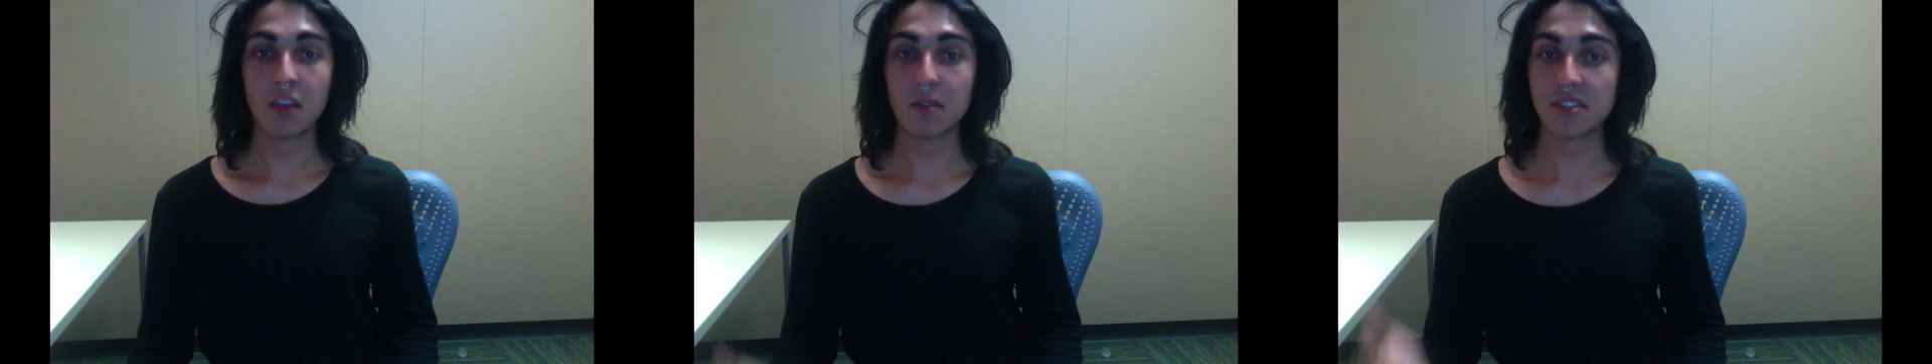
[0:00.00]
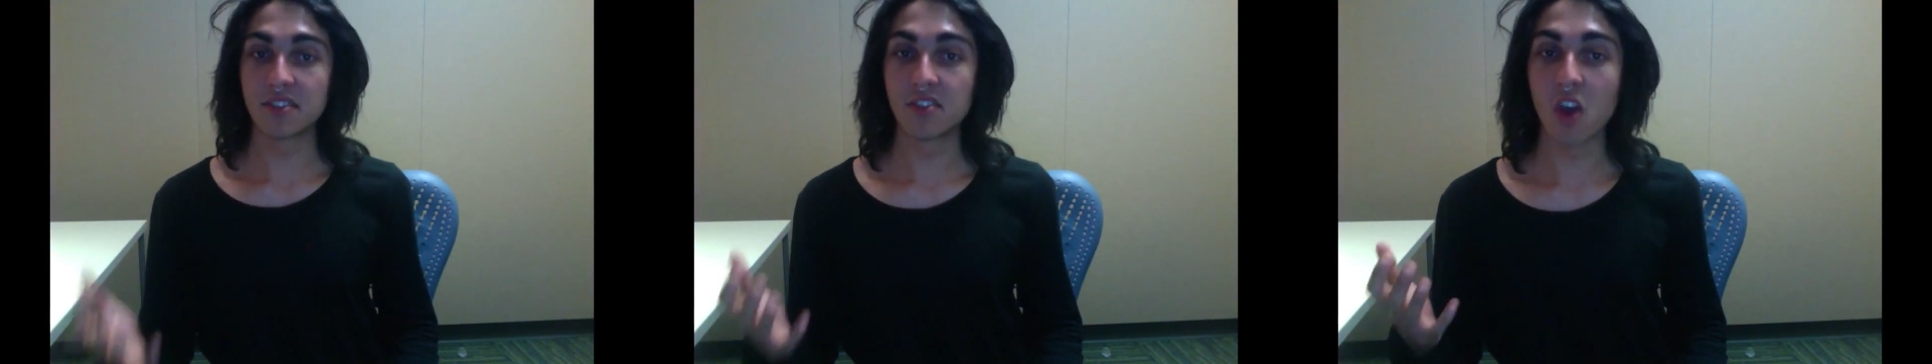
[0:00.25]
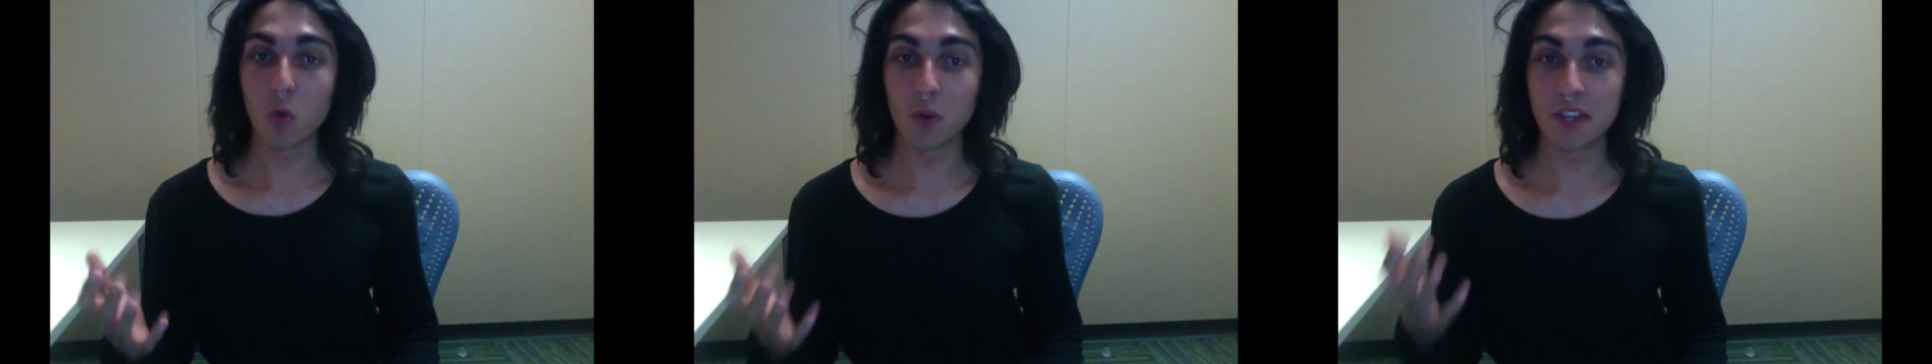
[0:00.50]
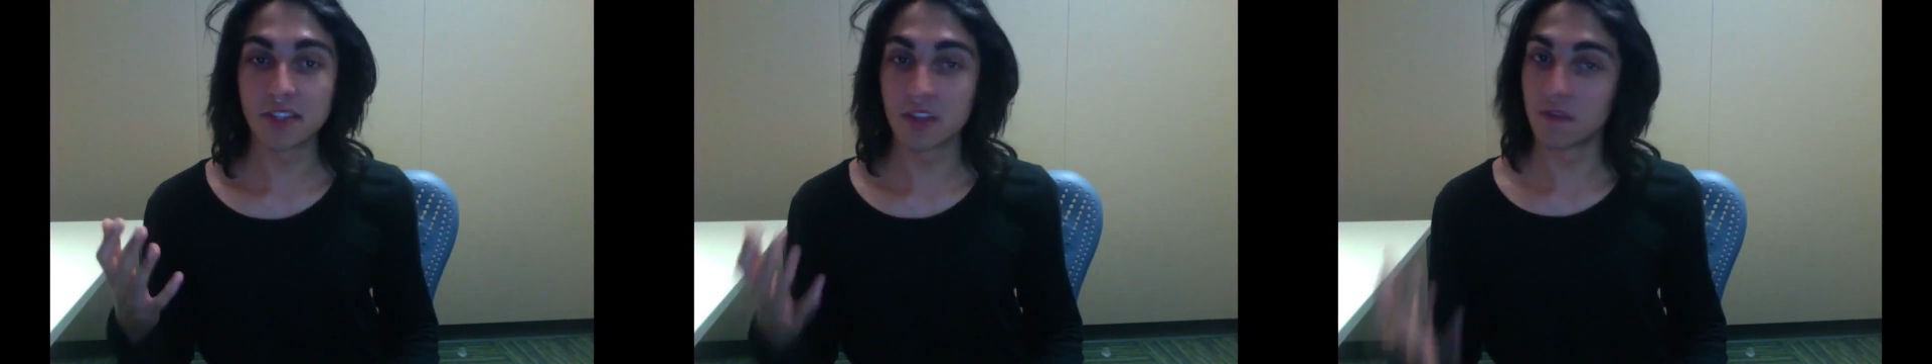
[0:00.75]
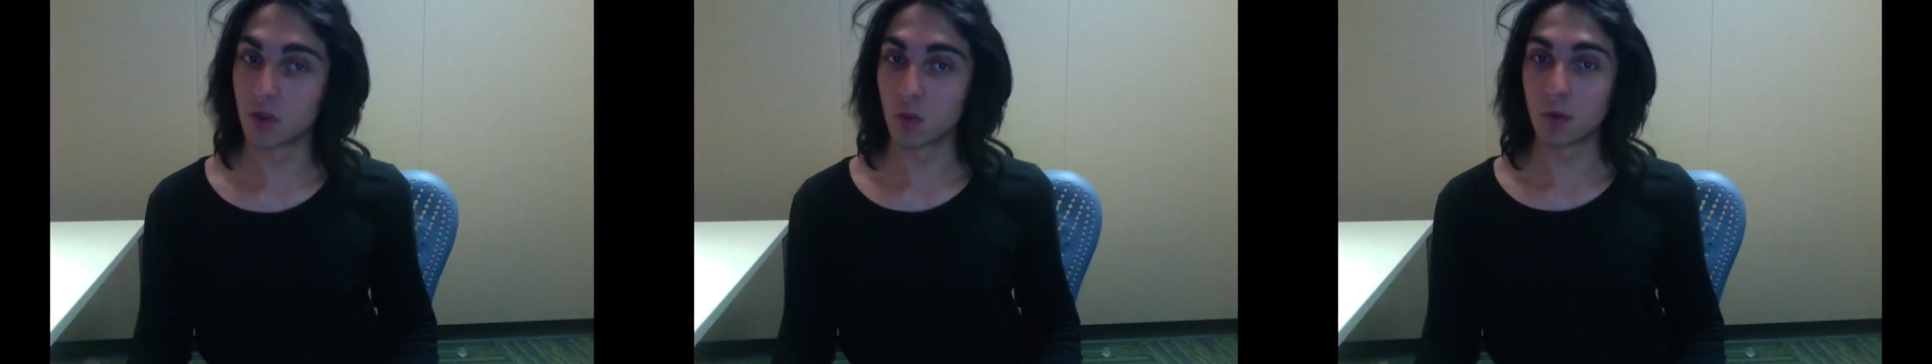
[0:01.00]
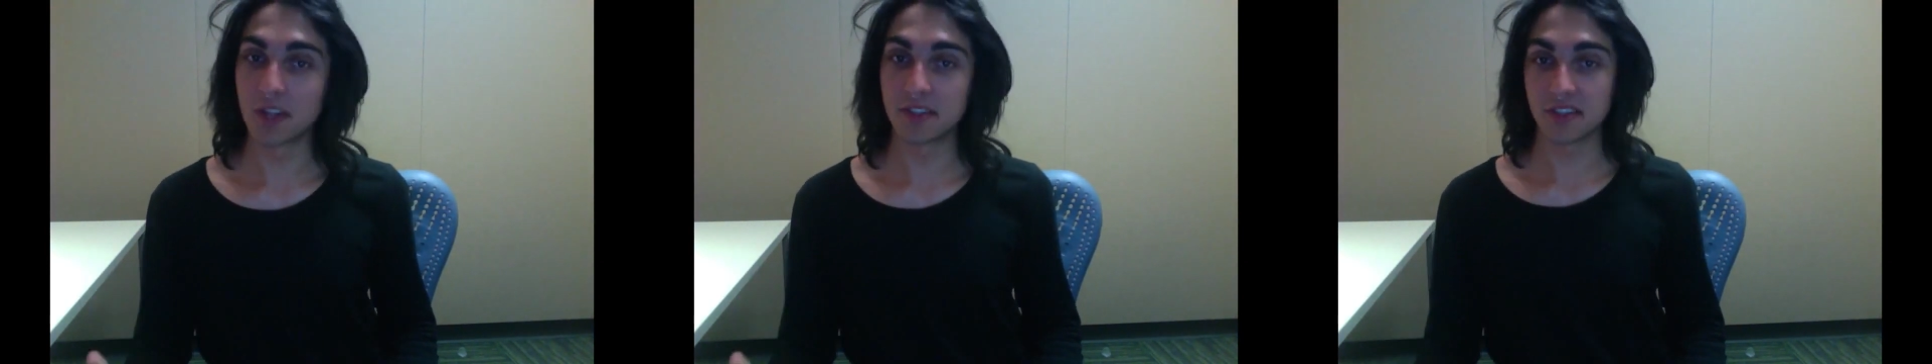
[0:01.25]
is no reason for the
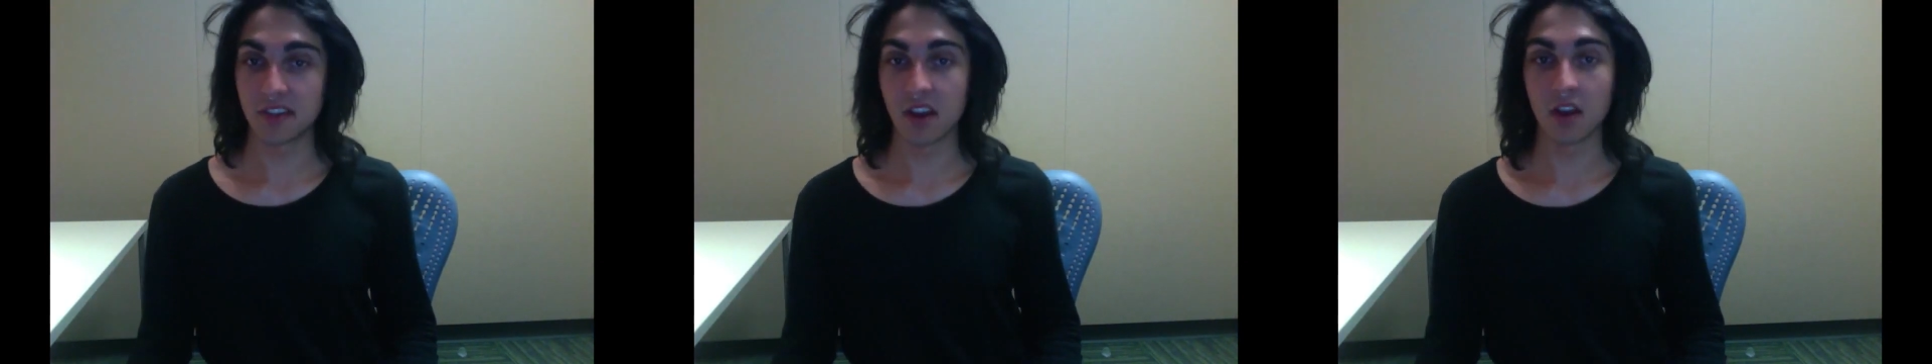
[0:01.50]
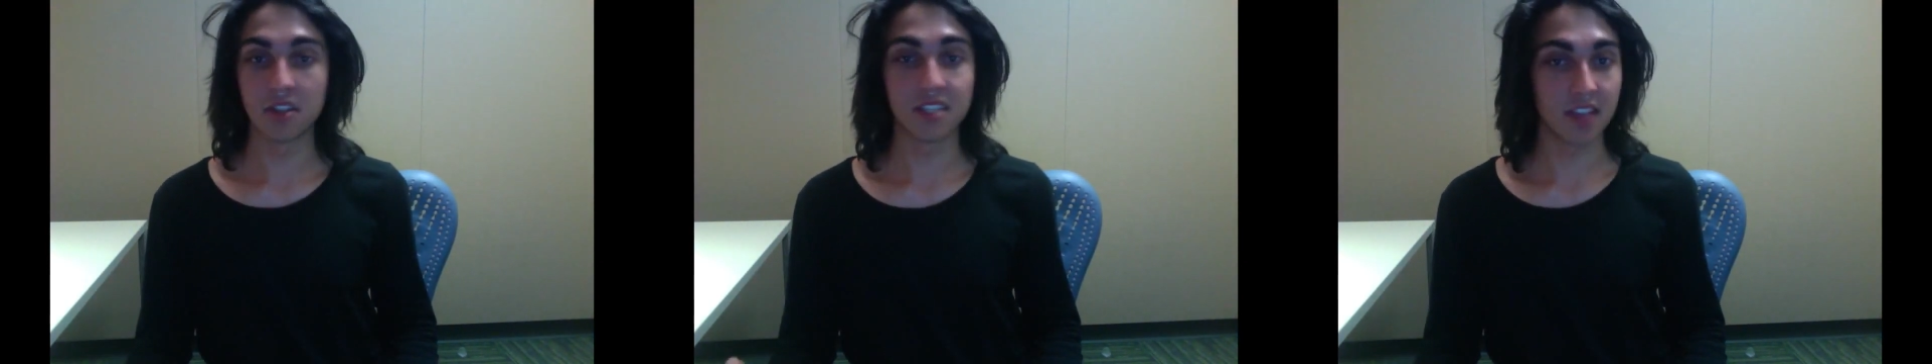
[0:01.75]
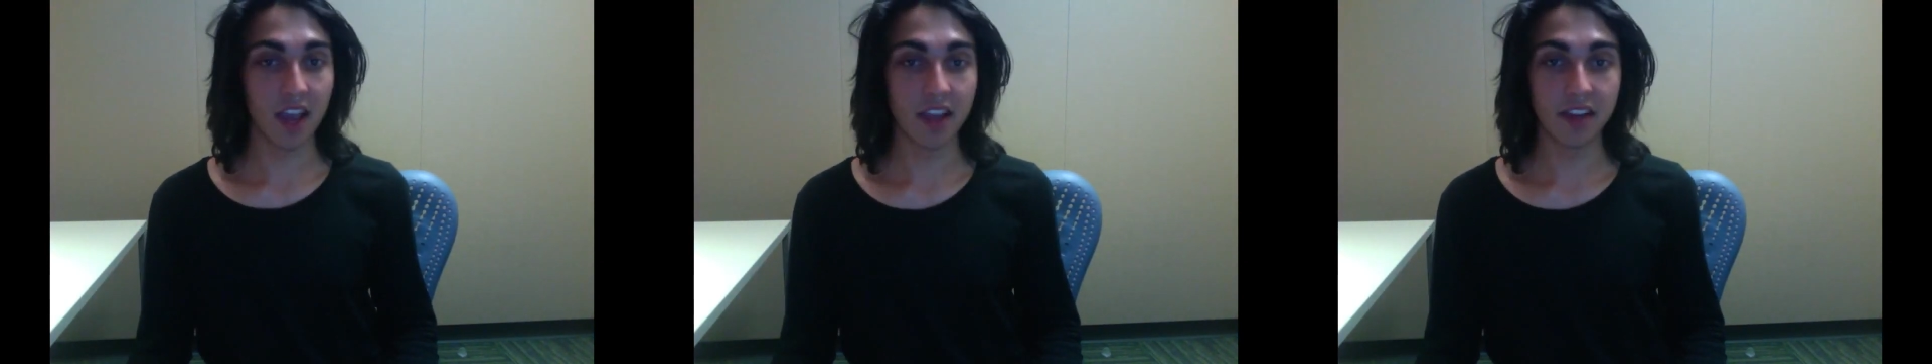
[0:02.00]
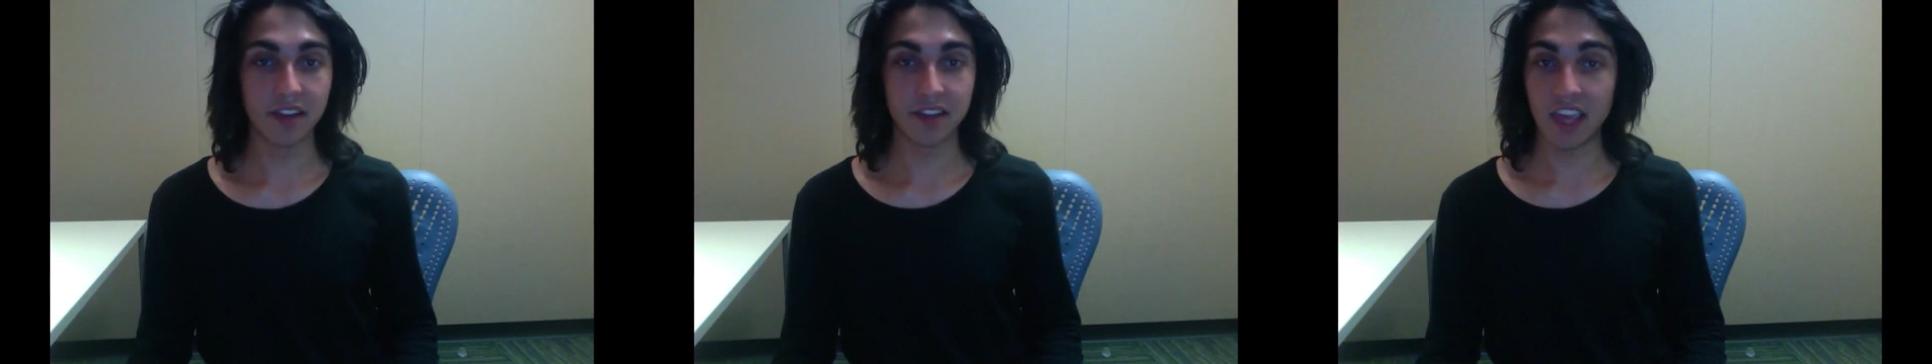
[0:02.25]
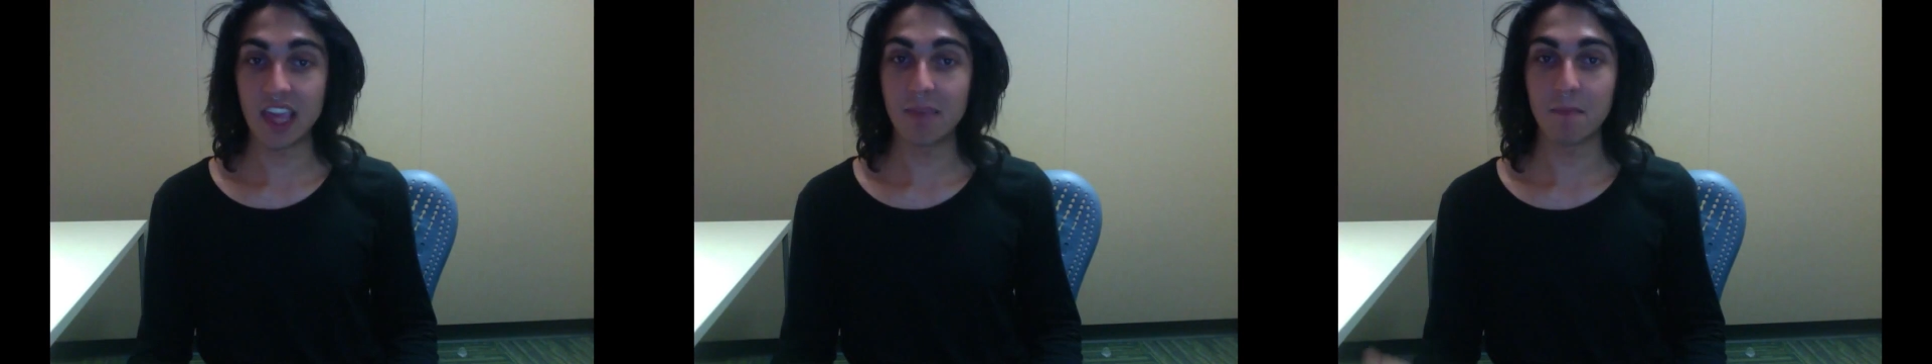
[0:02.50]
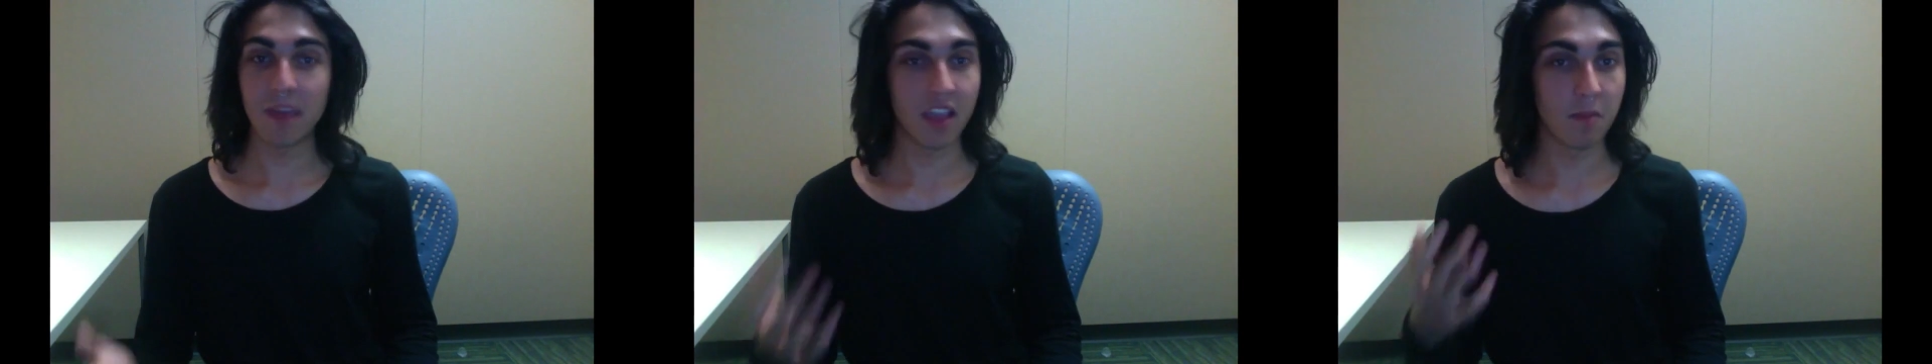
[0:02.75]
richest in our society to keep
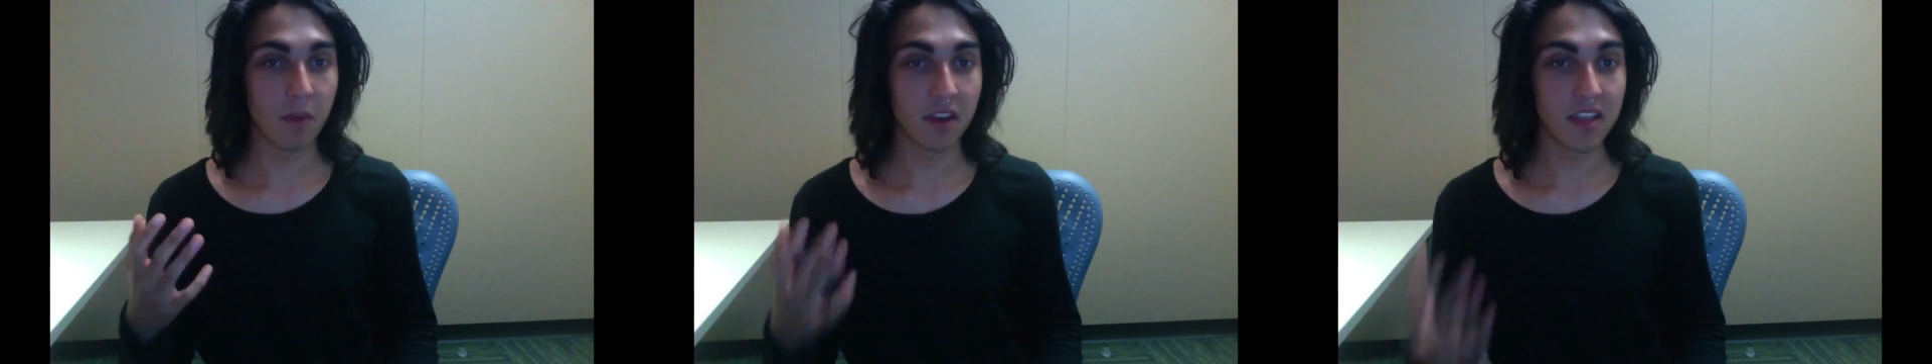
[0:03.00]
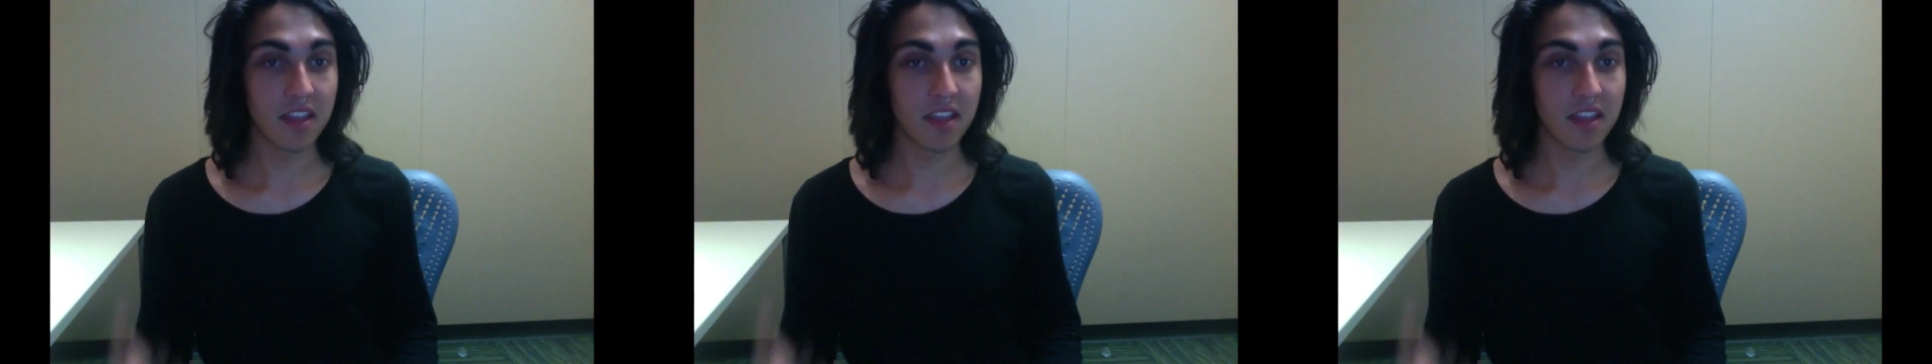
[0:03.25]
making money